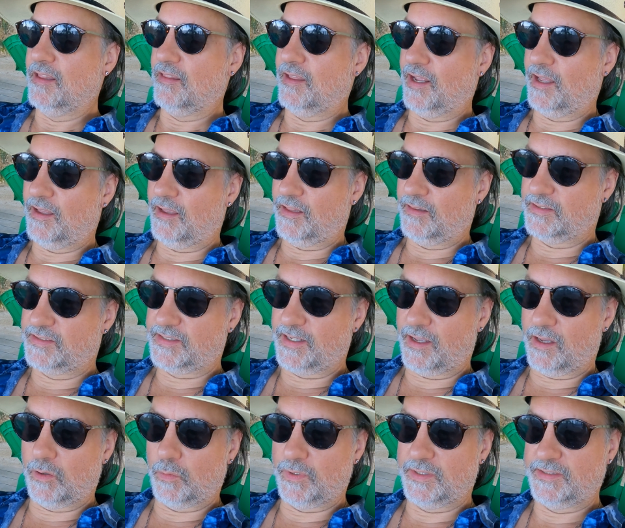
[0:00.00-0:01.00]
The
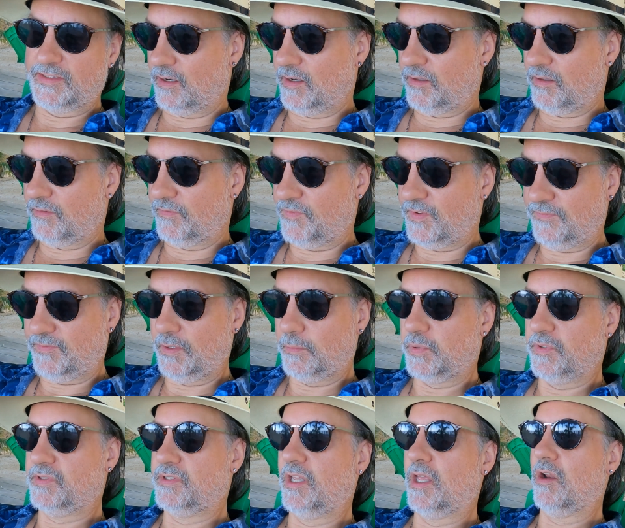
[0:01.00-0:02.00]
sale was another
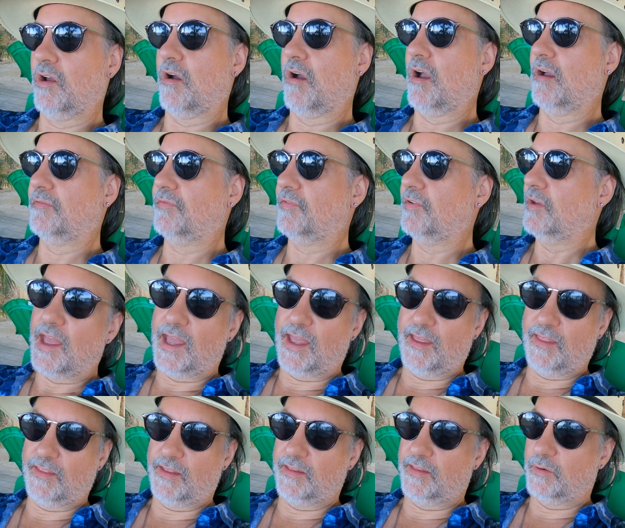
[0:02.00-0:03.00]
50% off,
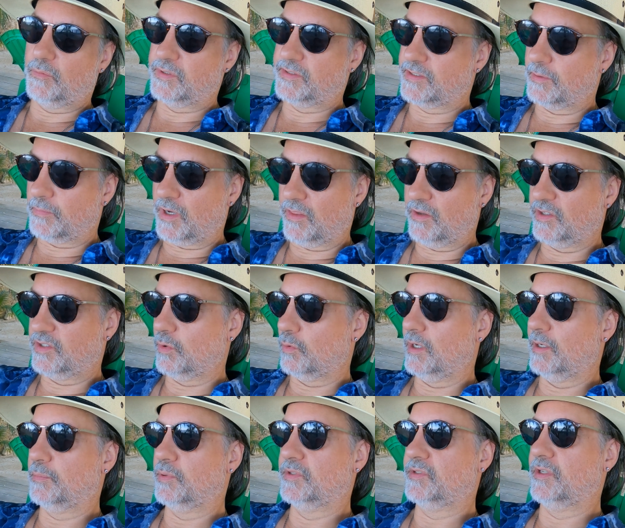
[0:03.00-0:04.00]
and then there was some other
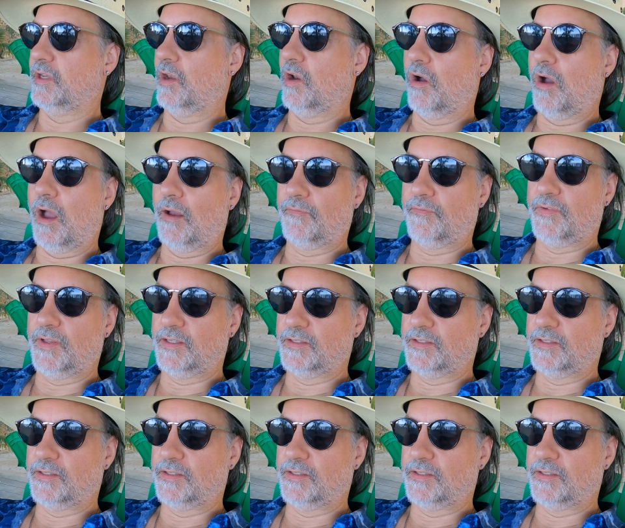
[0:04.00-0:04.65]
20% off.